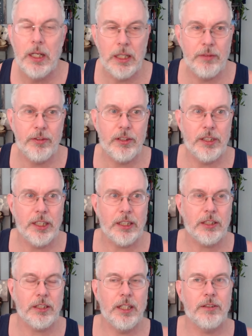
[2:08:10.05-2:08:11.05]
even to the
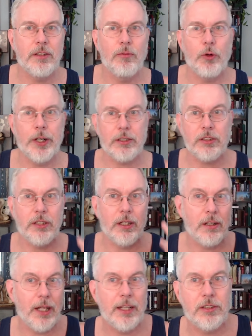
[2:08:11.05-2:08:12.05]
extent of wearing
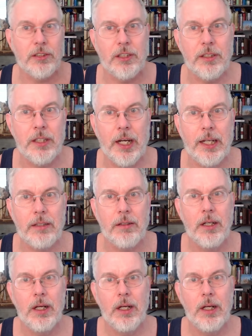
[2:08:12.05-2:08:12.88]
sunglasses at night,